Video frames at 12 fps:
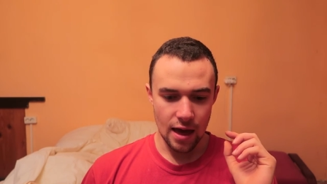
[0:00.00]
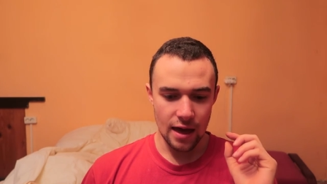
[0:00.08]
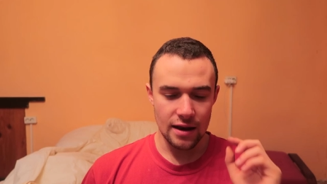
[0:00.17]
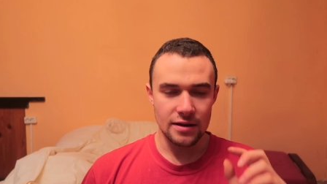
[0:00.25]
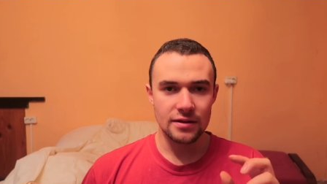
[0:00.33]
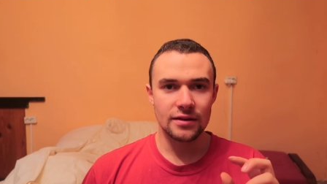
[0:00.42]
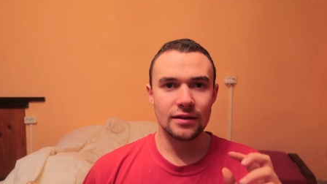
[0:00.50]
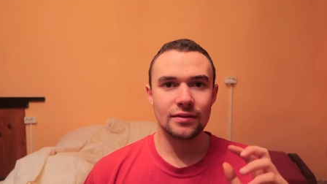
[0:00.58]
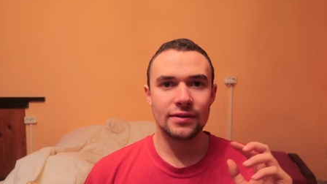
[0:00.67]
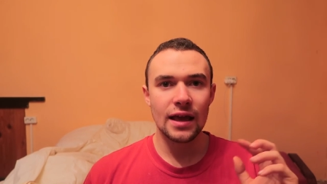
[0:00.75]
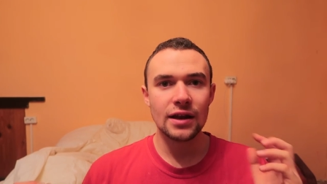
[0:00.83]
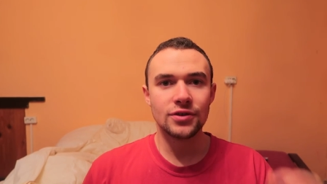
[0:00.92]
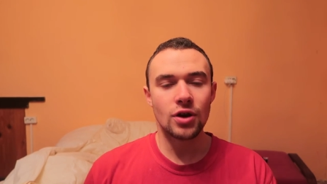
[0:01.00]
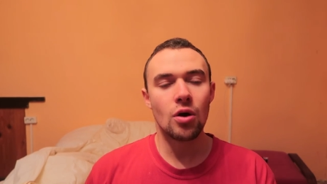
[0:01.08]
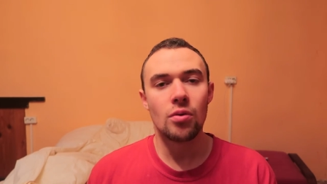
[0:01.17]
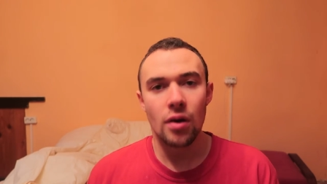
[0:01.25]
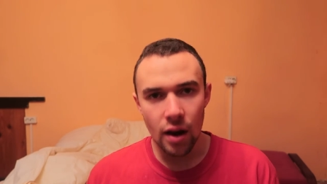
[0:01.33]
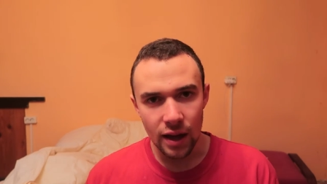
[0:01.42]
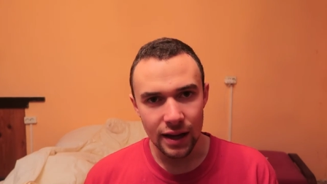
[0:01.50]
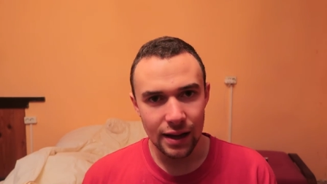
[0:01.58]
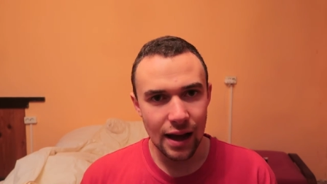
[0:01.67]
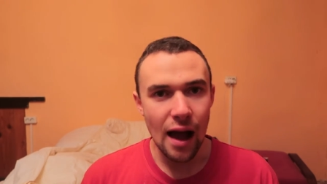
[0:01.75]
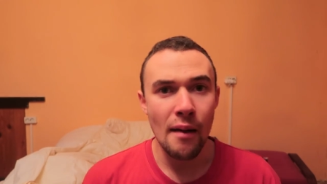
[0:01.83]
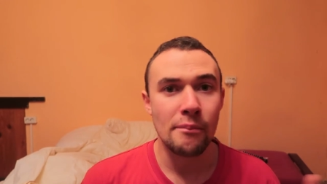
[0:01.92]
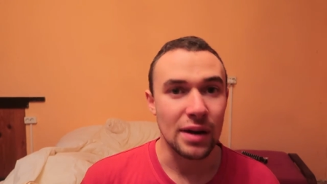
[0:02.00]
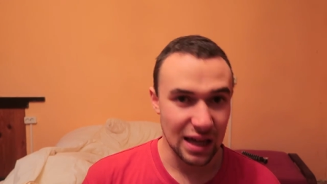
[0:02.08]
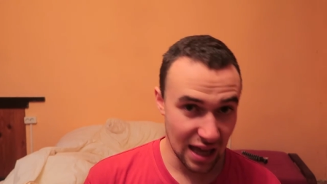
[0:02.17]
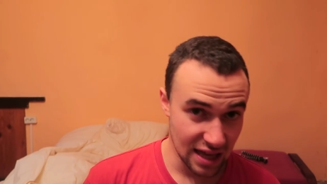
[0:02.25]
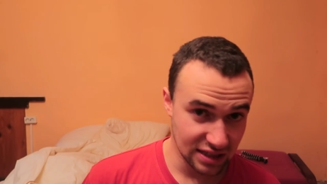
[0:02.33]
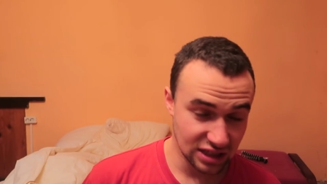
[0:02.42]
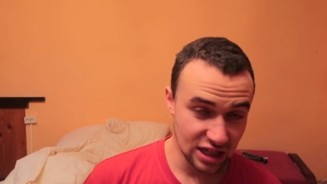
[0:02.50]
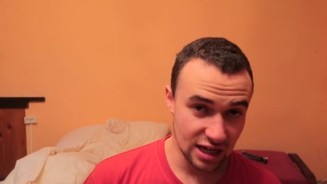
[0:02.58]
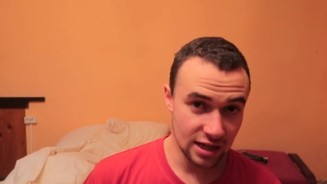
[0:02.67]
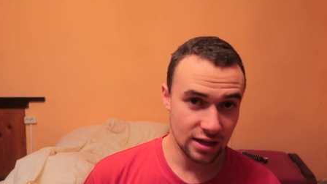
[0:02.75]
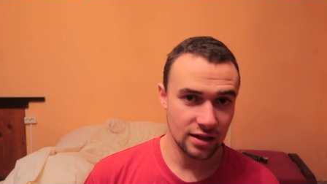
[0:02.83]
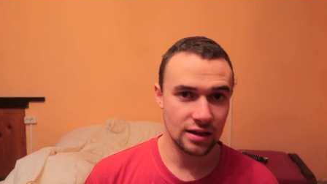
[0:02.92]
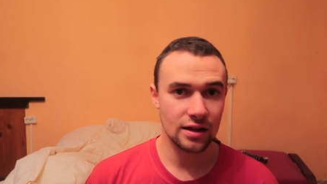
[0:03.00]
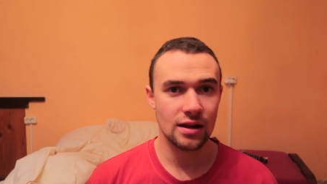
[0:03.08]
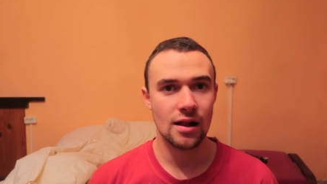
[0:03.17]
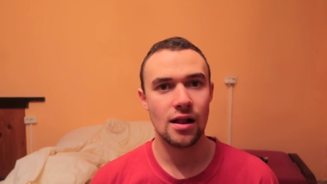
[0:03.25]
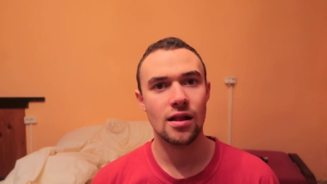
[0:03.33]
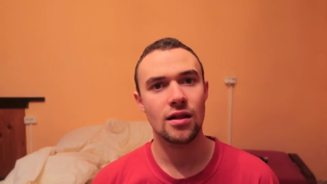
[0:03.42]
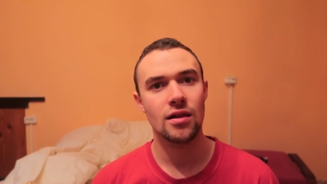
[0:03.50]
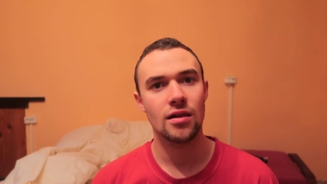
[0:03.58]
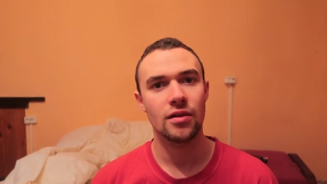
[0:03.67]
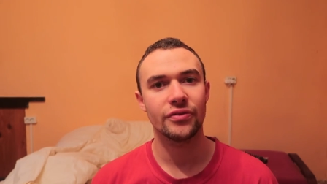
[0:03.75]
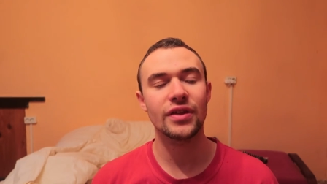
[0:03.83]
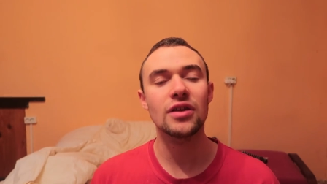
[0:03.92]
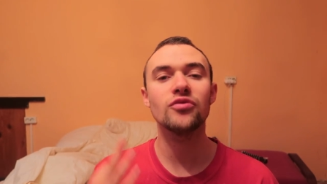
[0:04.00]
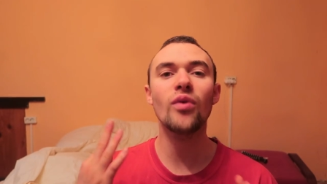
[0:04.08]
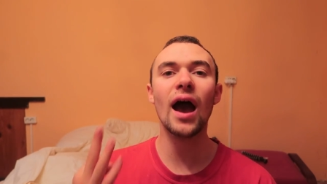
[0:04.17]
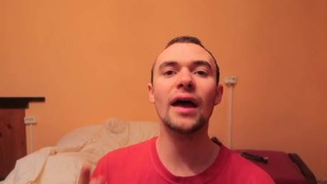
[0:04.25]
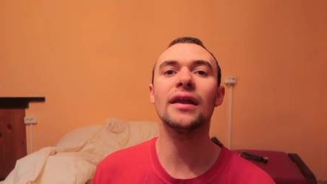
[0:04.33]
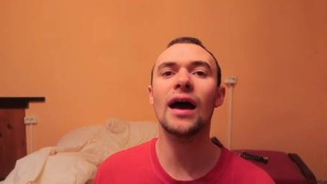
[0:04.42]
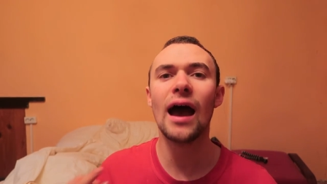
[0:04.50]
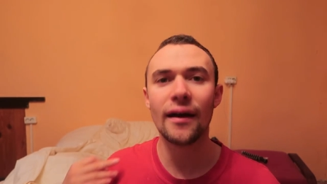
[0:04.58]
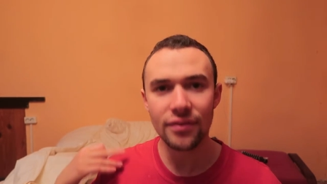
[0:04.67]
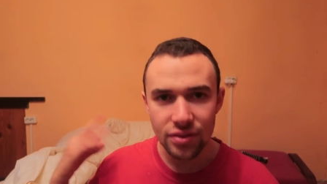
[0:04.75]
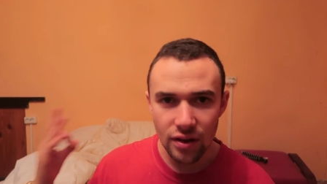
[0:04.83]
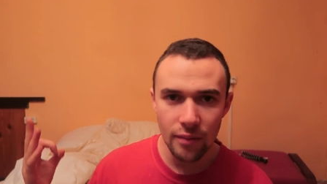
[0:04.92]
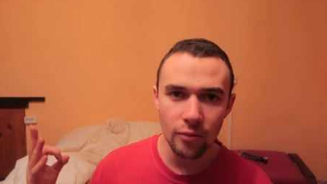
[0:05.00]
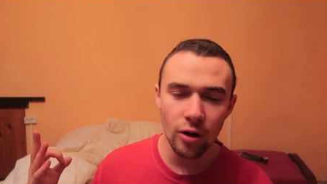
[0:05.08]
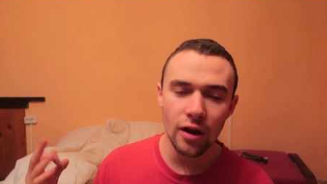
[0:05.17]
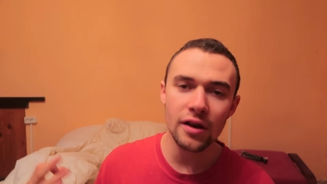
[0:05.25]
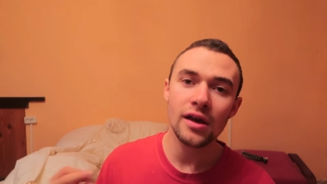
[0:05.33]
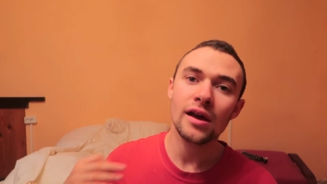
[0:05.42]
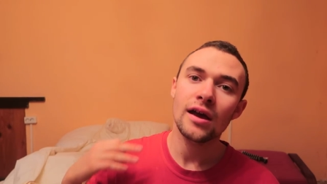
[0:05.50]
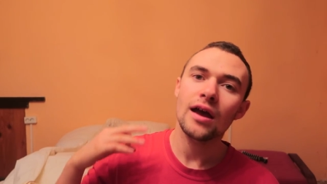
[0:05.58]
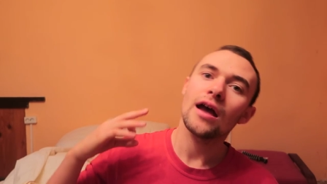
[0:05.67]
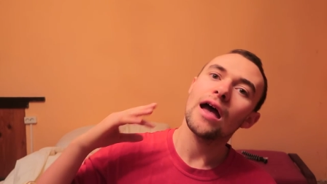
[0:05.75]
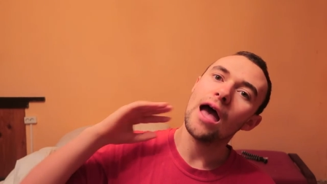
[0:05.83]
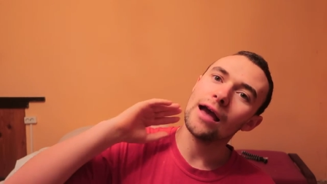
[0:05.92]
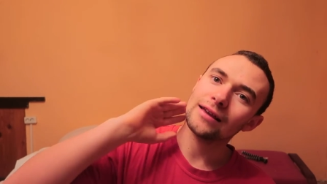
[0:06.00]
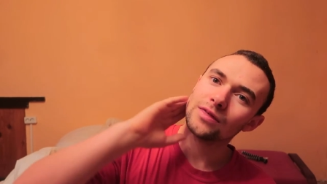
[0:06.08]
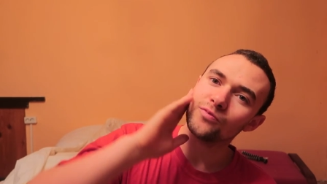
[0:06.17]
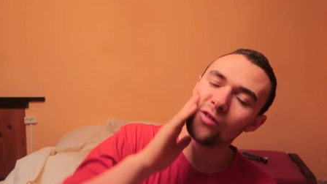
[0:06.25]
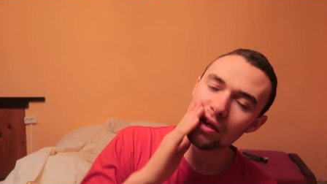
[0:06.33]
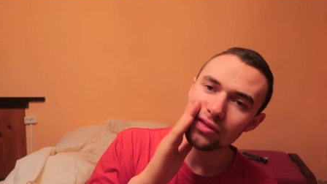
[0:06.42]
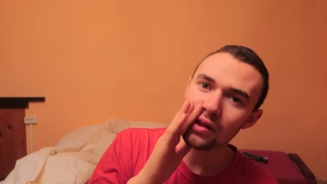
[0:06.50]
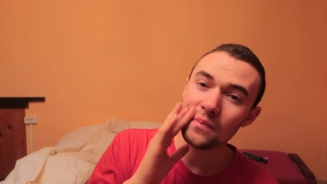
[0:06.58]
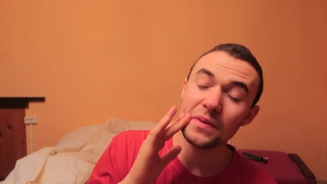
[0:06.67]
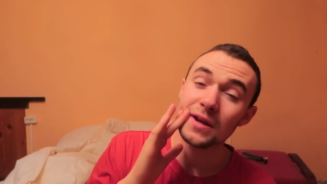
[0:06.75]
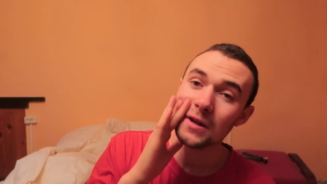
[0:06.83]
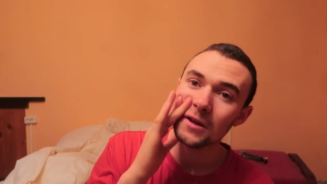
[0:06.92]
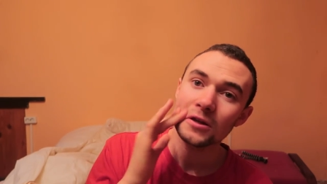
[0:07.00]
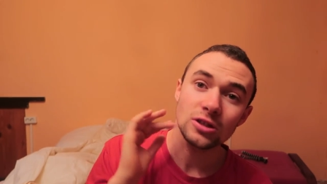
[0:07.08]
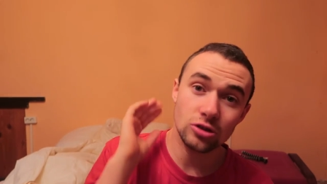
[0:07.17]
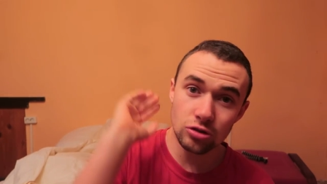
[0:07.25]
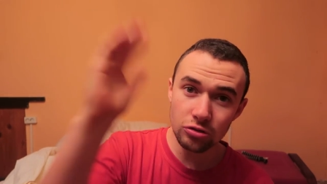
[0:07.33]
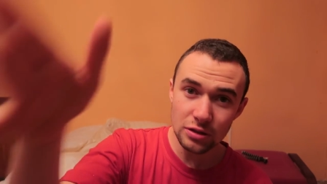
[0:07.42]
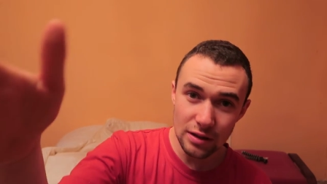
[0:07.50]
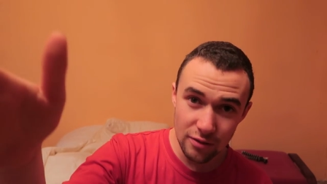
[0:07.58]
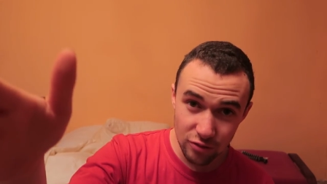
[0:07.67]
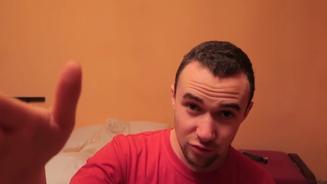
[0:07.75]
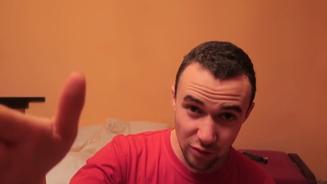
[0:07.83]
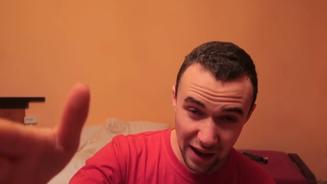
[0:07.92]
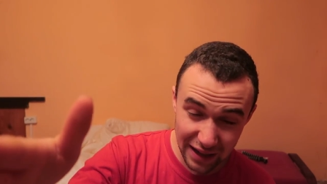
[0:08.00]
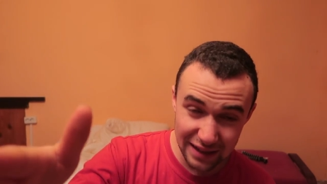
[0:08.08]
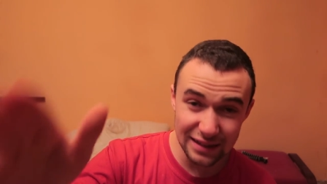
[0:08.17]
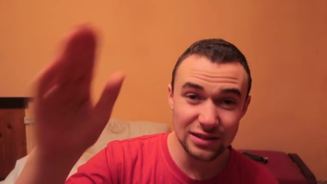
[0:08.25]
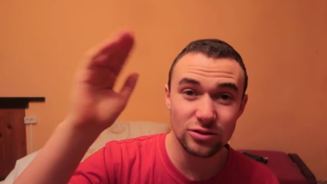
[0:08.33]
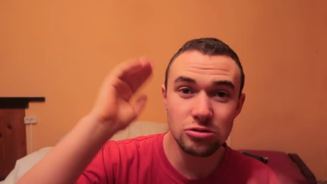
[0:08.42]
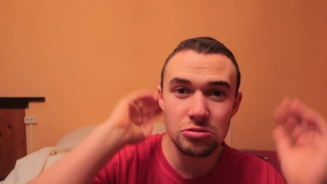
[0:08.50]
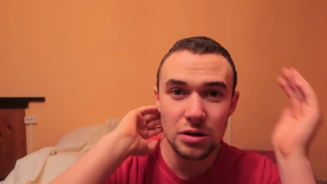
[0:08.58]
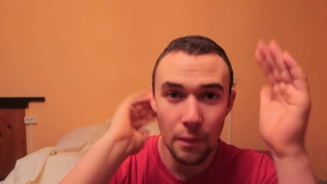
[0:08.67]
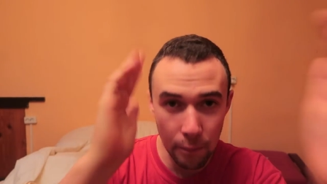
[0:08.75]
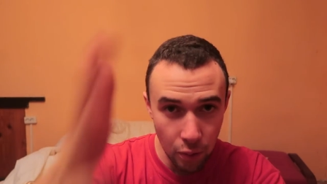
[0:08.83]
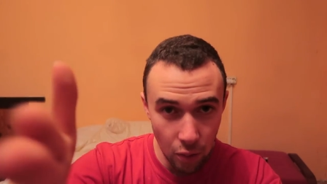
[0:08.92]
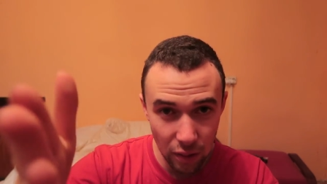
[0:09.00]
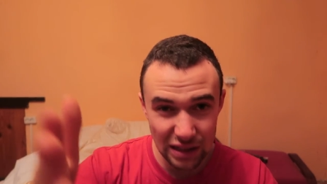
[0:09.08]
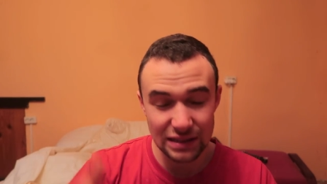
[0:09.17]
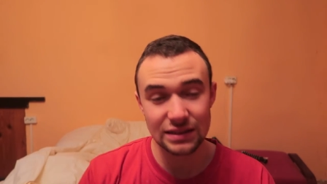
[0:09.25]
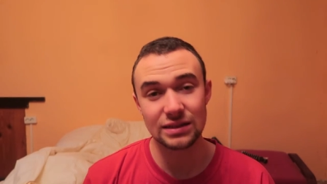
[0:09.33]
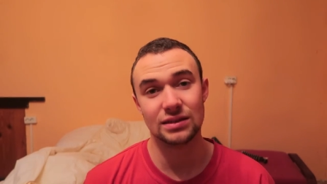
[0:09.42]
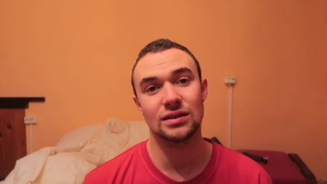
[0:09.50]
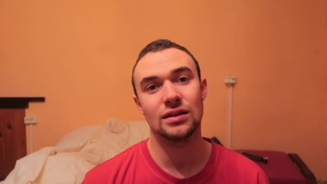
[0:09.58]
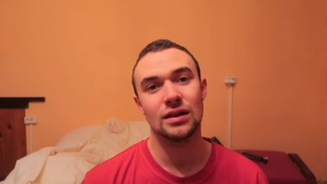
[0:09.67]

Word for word: And they don't like complication. They'd rather have someone express something too directly to the point